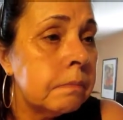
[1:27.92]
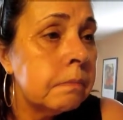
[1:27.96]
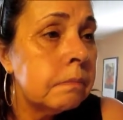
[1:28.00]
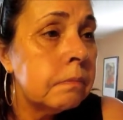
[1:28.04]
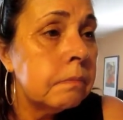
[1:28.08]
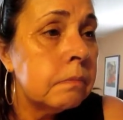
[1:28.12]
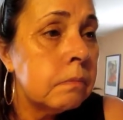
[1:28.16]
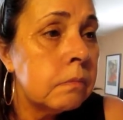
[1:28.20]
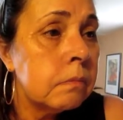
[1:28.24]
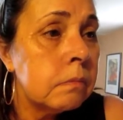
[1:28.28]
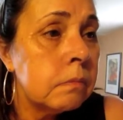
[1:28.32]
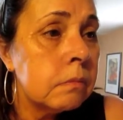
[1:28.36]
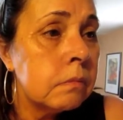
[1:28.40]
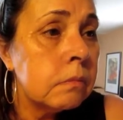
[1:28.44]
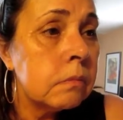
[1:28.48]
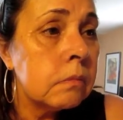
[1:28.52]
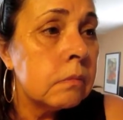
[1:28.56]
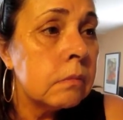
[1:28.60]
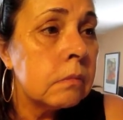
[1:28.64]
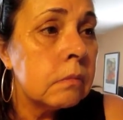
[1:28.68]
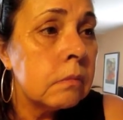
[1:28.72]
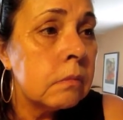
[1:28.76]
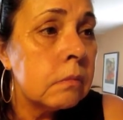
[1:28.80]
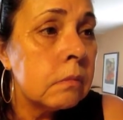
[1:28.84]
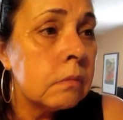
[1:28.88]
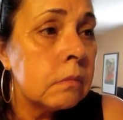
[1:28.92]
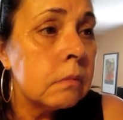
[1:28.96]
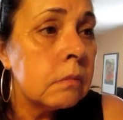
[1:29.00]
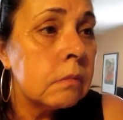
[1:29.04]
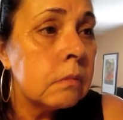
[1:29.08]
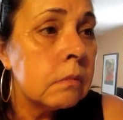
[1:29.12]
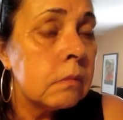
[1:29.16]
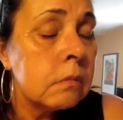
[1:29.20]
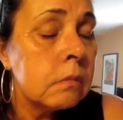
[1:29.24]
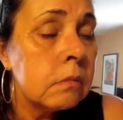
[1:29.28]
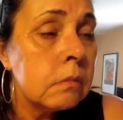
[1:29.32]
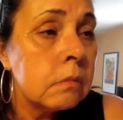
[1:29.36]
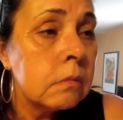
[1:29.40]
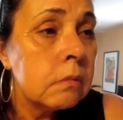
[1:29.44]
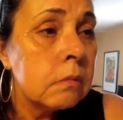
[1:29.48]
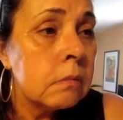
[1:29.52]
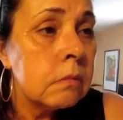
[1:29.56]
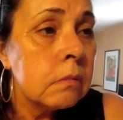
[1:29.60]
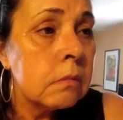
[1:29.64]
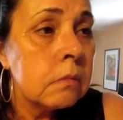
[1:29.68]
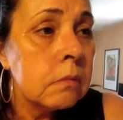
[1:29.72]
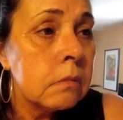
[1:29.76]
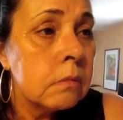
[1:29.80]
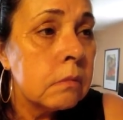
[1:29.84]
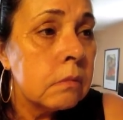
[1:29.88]

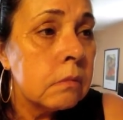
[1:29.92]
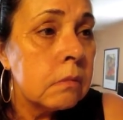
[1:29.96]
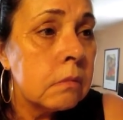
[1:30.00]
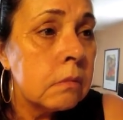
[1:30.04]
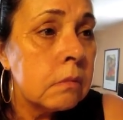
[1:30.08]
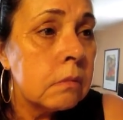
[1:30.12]
[no speech]